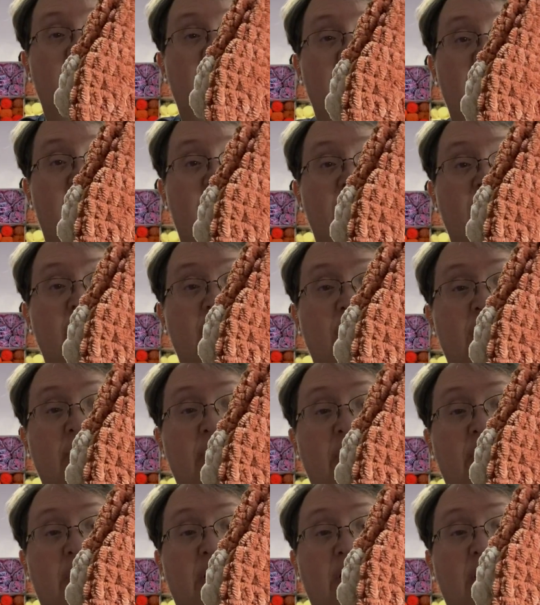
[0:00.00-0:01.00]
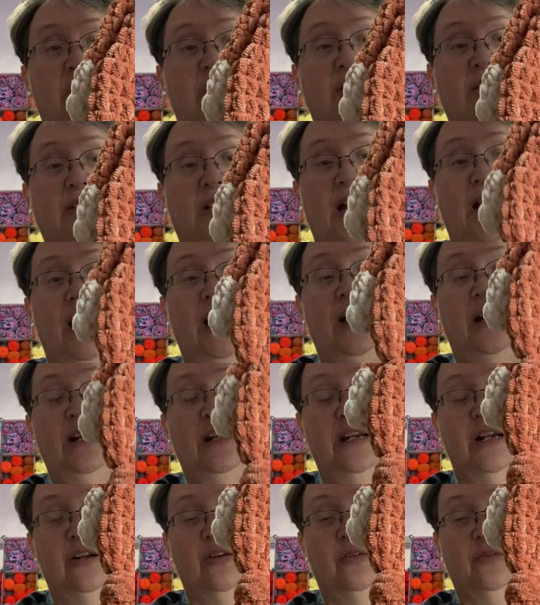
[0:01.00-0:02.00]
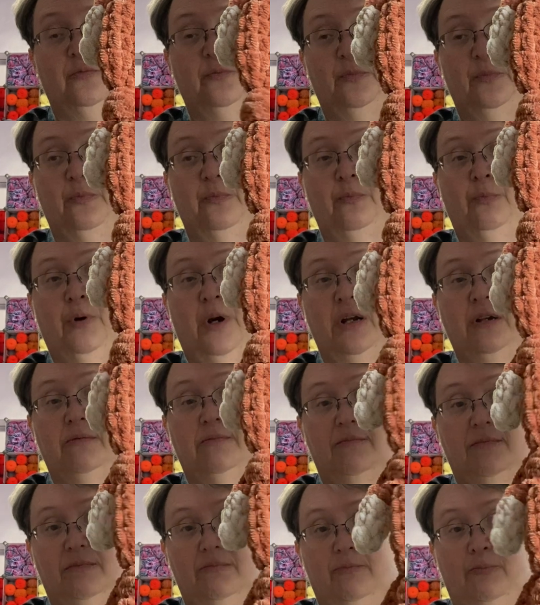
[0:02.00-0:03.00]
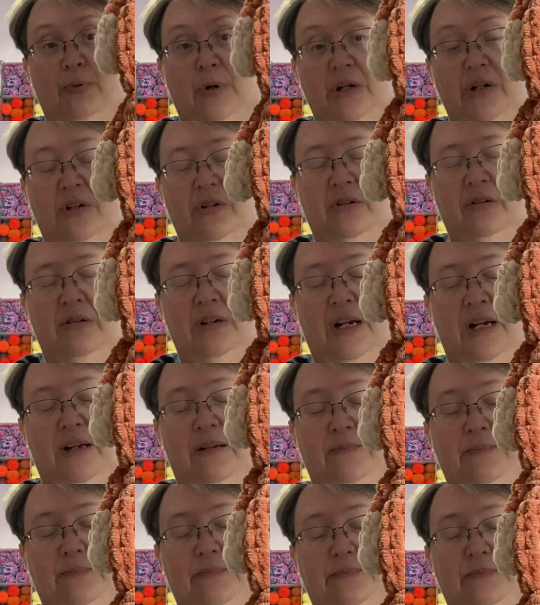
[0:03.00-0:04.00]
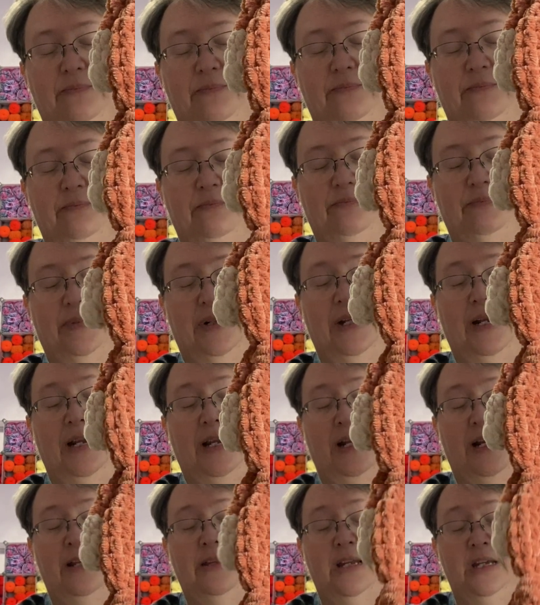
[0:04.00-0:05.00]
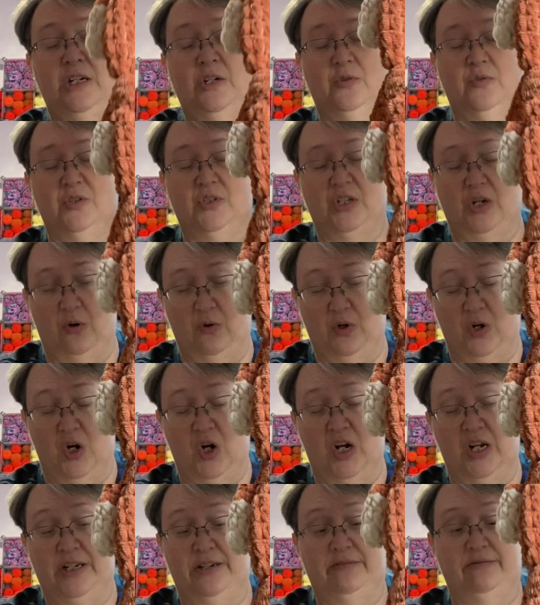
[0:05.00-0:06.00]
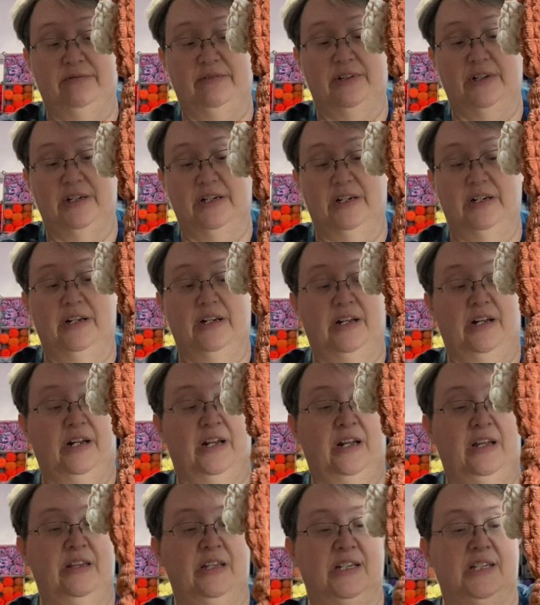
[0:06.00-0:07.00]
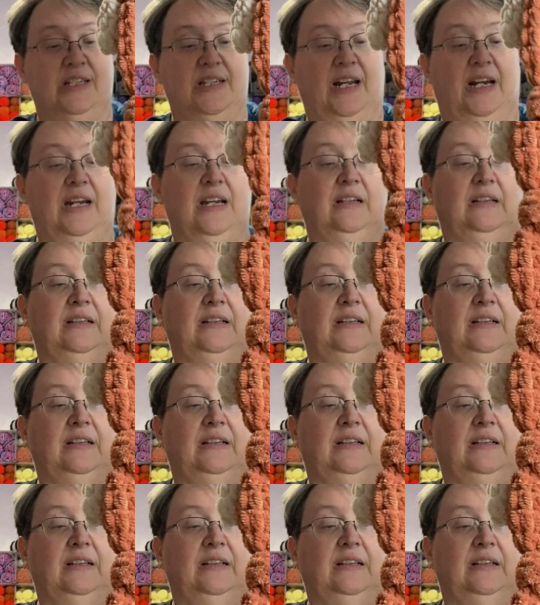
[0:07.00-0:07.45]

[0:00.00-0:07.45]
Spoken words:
another leg, you know, brought your, and then you sewed on the second